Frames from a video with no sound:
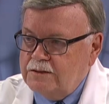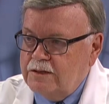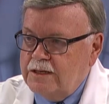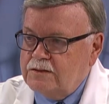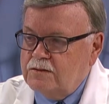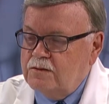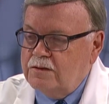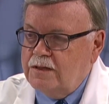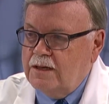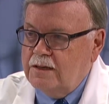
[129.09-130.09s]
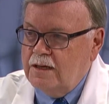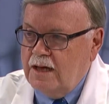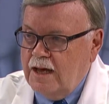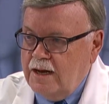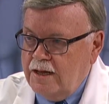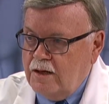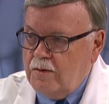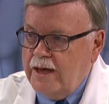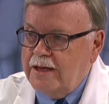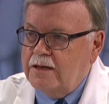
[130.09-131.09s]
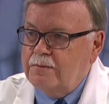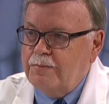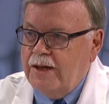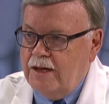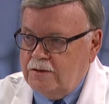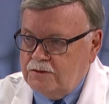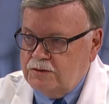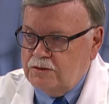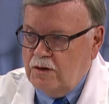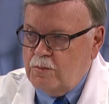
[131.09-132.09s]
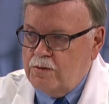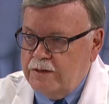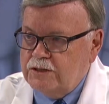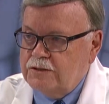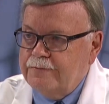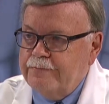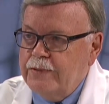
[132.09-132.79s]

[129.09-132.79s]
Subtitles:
So that's called the ileoanal pouch operation.